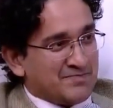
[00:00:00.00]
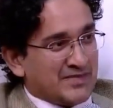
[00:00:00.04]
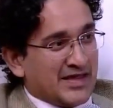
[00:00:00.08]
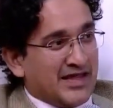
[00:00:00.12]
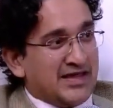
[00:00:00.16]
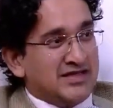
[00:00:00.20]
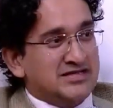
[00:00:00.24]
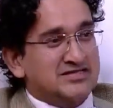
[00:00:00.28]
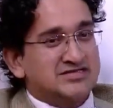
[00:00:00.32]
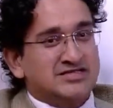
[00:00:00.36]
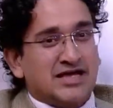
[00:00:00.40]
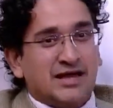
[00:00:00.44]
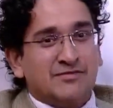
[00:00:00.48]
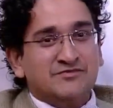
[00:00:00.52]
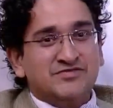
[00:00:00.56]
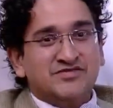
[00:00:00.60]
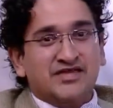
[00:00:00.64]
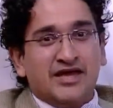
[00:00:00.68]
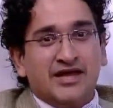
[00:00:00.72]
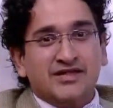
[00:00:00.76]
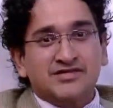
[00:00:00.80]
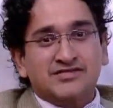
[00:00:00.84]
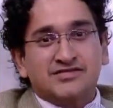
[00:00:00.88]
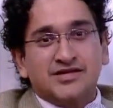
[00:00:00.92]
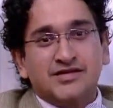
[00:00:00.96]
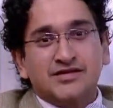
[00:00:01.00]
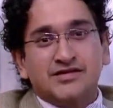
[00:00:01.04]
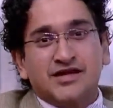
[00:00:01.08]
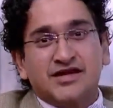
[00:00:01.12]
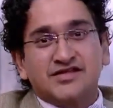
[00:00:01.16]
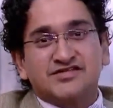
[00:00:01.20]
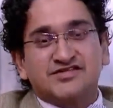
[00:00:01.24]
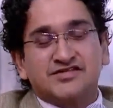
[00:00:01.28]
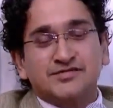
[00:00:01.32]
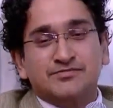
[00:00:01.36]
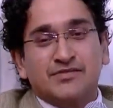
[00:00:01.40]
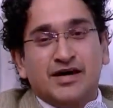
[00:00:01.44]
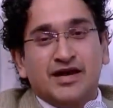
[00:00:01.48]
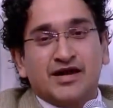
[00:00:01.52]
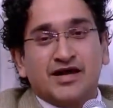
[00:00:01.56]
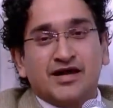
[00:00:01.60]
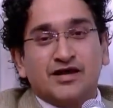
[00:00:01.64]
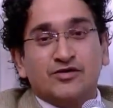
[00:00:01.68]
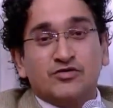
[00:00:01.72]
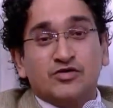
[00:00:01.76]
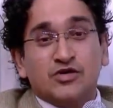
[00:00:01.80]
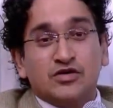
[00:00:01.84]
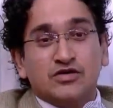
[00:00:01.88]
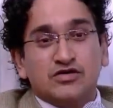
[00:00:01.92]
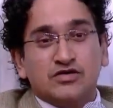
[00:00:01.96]
in some sense,
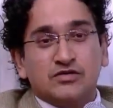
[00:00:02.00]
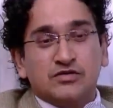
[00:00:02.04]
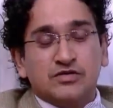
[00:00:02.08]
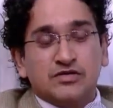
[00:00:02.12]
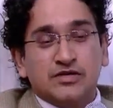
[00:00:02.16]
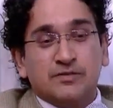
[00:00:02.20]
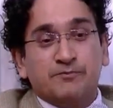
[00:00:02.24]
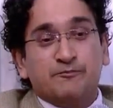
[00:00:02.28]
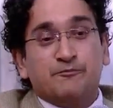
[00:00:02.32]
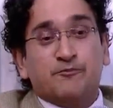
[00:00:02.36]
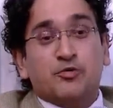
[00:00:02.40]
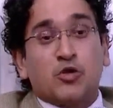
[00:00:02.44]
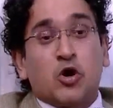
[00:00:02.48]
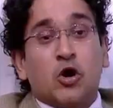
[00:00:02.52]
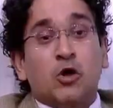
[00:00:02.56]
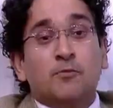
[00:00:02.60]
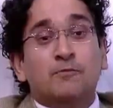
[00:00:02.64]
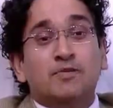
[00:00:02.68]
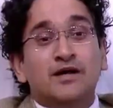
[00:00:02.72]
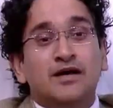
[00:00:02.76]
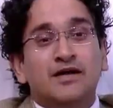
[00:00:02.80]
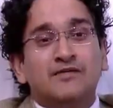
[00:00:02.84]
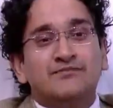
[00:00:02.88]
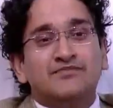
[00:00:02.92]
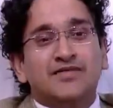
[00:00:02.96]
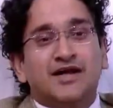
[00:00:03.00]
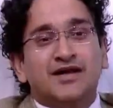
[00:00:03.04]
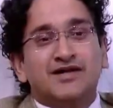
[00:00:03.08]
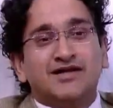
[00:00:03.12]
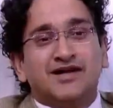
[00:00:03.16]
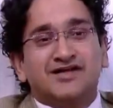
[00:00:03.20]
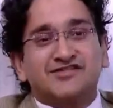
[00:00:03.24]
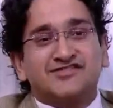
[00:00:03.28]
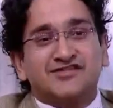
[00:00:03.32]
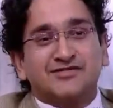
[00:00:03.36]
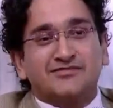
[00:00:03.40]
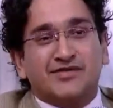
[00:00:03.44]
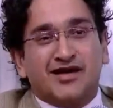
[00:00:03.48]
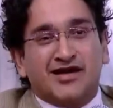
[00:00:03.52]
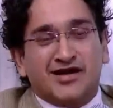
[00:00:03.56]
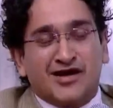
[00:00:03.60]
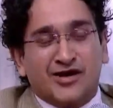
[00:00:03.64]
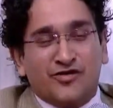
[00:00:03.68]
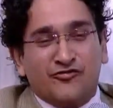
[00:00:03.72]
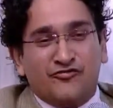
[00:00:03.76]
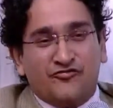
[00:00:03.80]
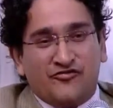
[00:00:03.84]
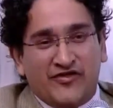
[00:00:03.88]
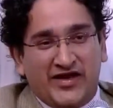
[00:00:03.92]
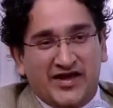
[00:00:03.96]
the problem that Narasimha
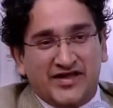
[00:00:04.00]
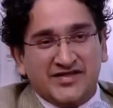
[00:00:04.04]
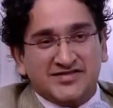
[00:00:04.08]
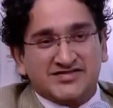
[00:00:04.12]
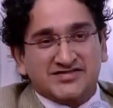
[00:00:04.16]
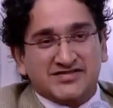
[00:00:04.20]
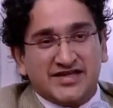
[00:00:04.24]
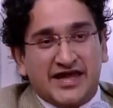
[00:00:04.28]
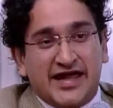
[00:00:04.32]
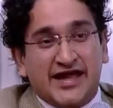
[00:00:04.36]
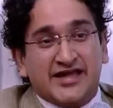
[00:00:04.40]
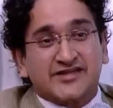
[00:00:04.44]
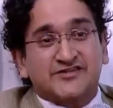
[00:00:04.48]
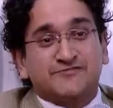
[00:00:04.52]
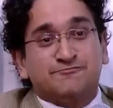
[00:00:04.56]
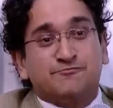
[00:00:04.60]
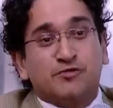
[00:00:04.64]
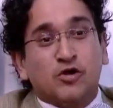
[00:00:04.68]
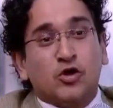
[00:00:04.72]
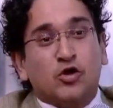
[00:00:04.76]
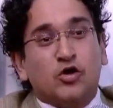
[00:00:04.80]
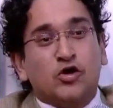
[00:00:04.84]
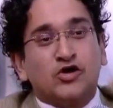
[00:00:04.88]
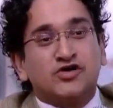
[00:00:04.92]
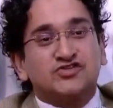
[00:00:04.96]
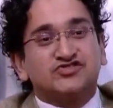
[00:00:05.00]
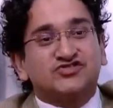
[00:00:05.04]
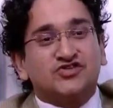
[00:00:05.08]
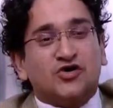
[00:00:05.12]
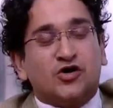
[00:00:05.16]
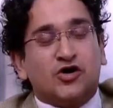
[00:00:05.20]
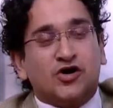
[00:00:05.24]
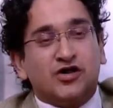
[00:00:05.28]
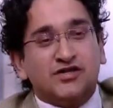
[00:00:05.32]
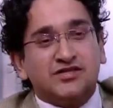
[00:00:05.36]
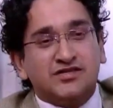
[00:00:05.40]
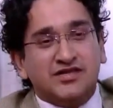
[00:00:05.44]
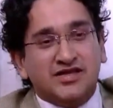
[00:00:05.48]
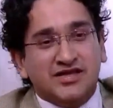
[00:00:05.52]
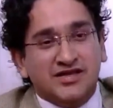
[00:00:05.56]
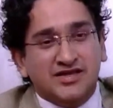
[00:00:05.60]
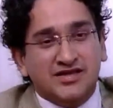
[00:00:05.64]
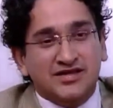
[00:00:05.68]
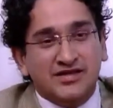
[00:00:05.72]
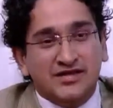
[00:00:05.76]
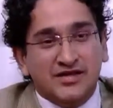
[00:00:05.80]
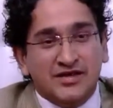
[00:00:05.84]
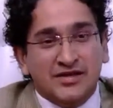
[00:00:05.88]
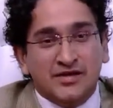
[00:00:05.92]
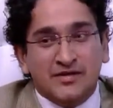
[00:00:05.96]
Rao faced explodes on the
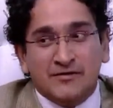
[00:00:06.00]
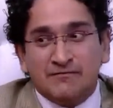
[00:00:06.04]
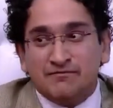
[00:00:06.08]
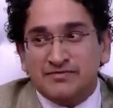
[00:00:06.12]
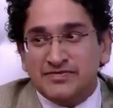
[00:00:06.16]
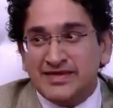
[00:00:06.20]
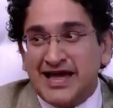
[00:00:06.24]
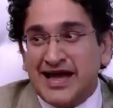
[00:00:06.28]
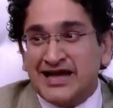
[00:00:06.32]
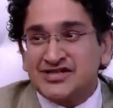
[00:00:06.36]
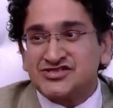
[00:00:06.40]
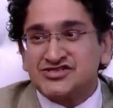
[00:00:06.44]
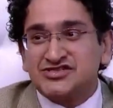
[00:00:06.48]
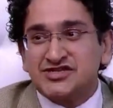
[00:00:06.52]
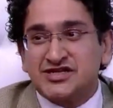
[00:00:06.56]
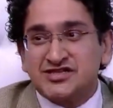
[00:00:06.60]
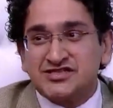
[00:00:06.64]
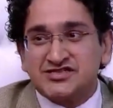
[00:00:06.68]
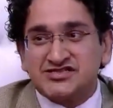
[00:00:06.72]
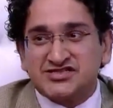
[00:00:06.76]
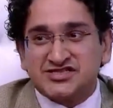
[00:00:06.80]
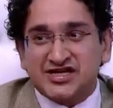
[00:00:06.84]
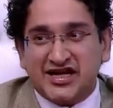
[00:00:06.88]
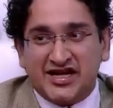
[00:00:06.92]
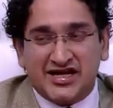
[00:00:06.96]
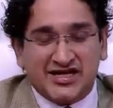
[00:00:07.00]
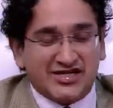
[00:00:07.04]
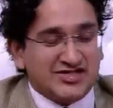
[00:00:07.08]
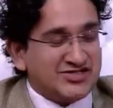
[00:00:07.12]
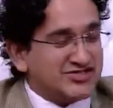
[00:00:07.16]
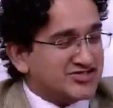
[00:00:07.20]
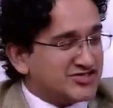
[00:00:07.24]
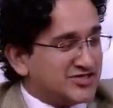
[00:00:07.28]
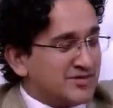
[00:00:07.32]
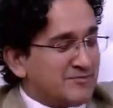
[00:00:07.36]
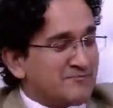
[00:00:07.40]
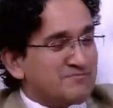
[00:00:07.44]
national stage